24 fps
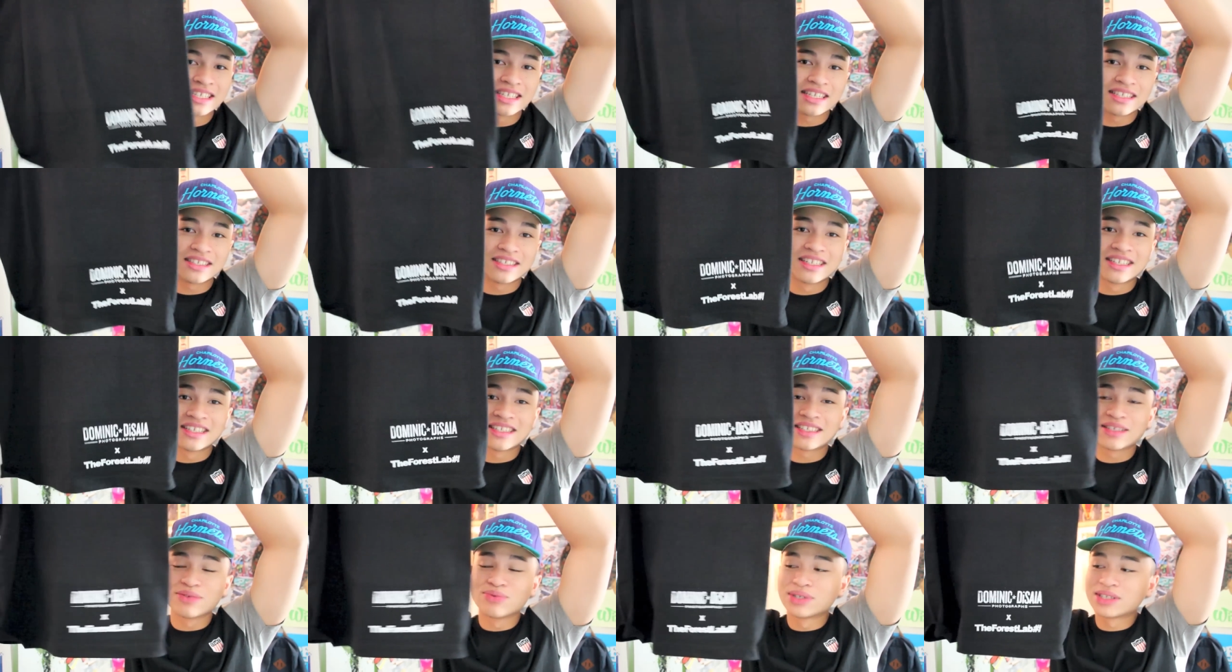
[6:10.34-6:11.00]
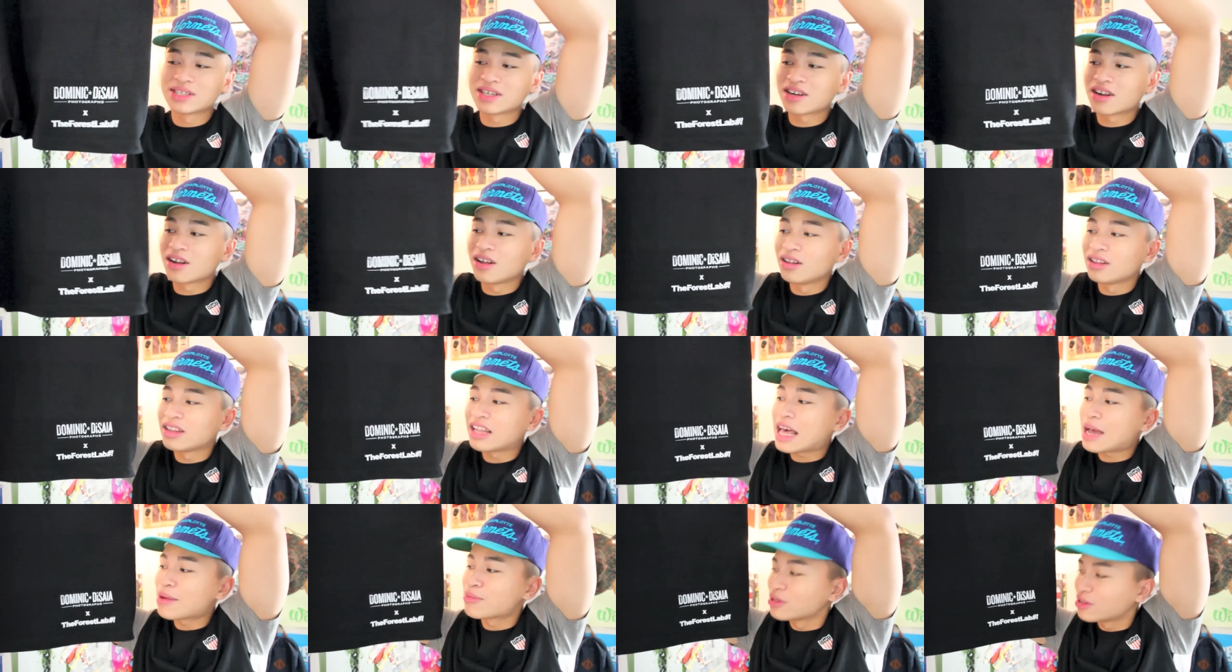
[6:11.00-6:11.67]
this, this was a
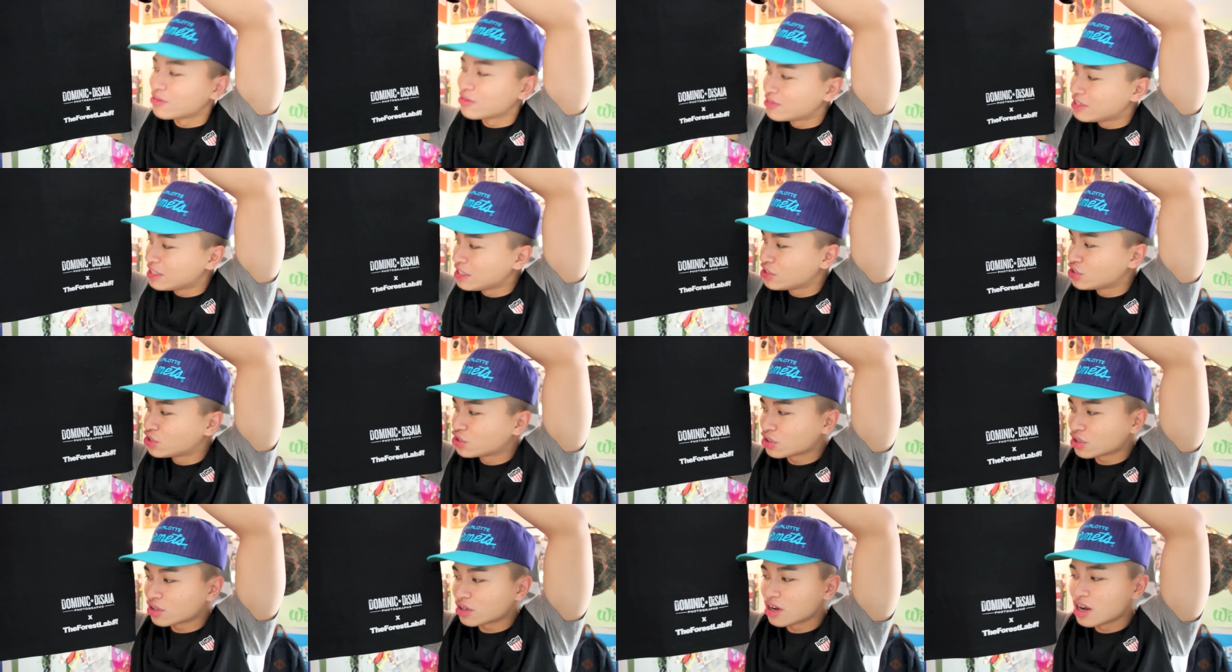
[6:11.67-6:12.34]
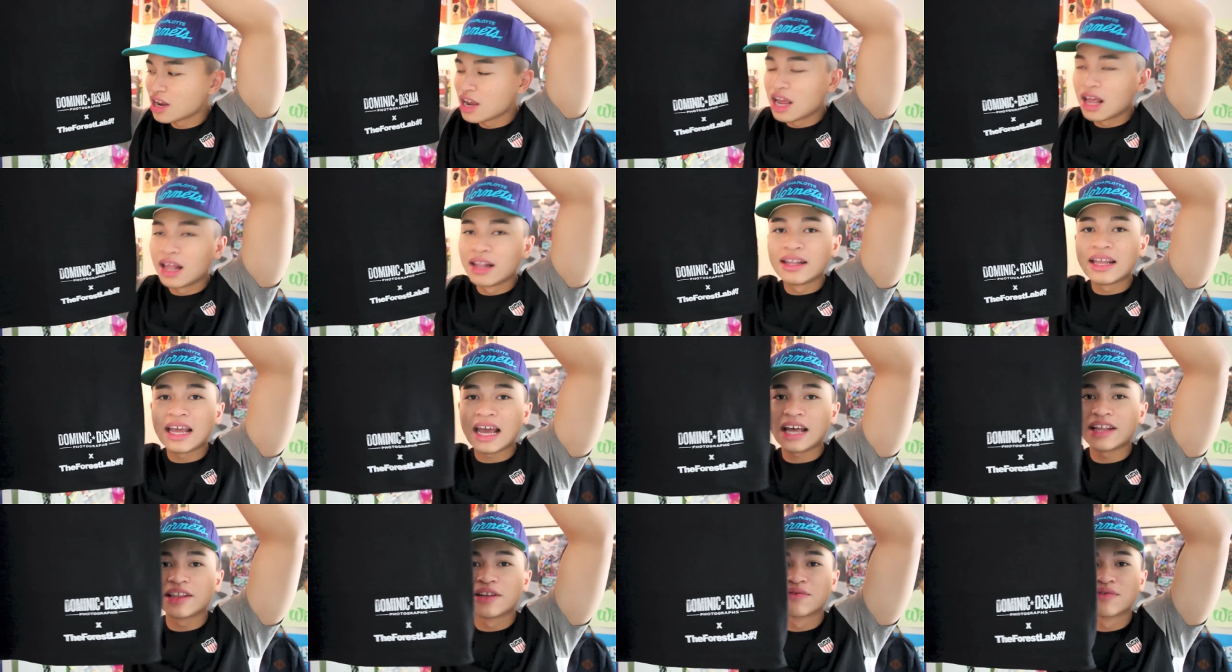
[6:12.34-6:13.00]
collaborative t-shirt,
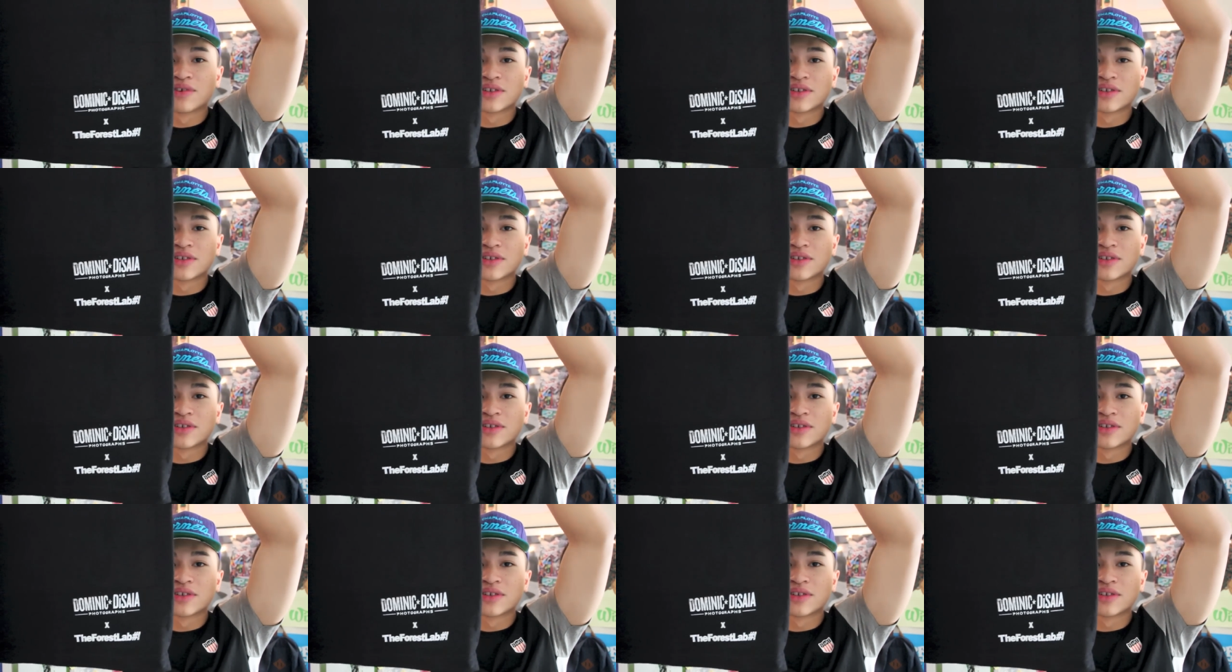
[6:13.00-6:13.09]
they had the